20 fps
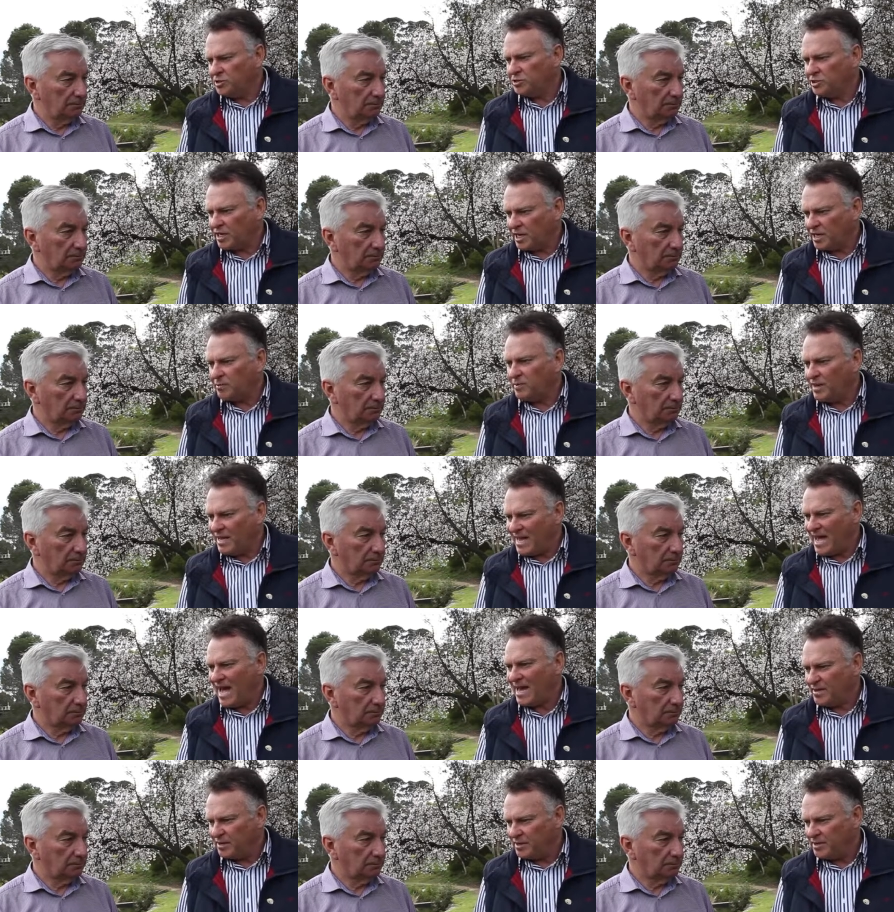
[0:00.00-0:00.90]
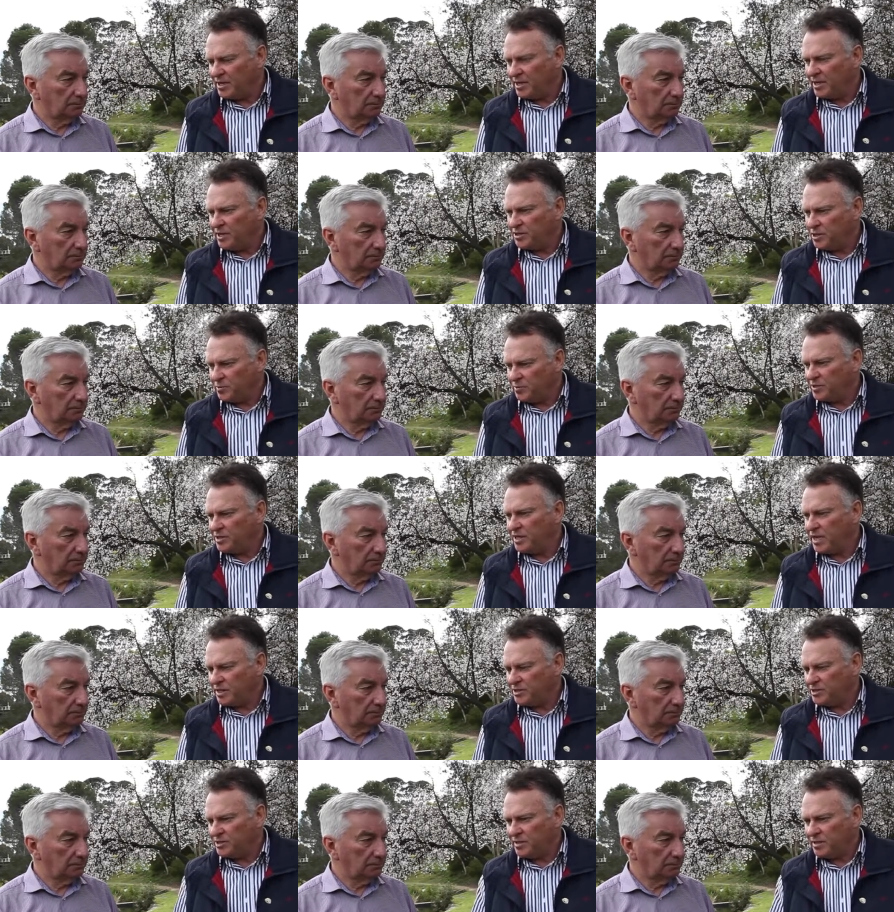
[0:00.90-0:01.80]
Speaker 1: that's going to be added to
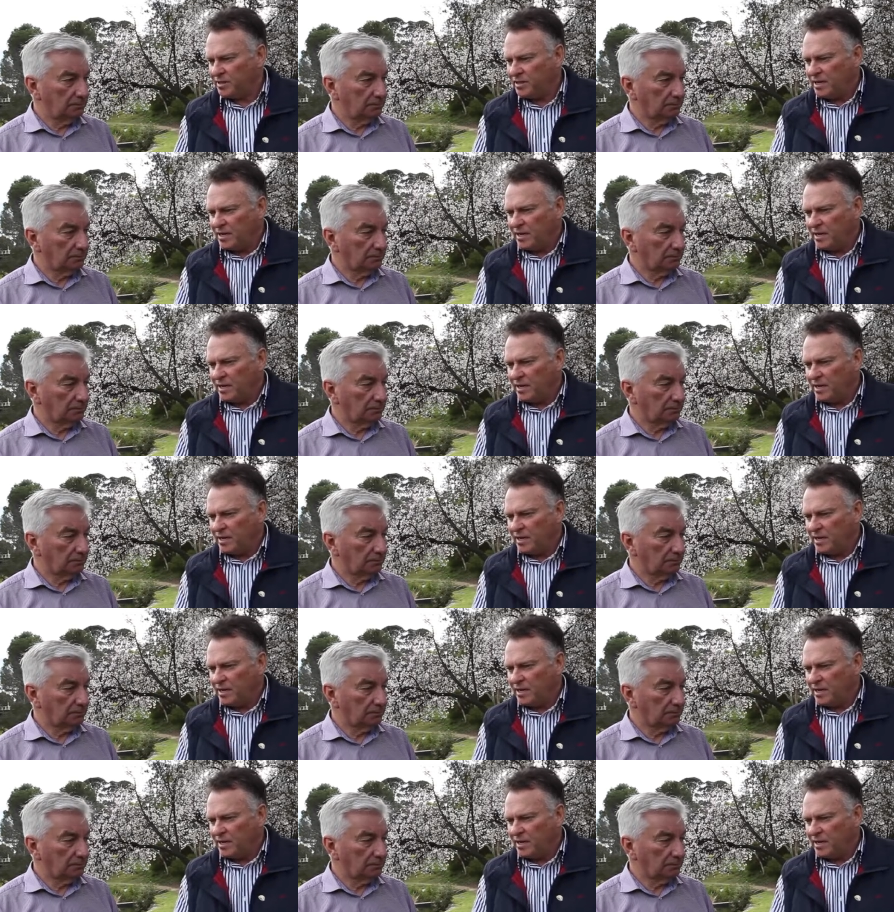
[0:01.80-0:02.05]
production?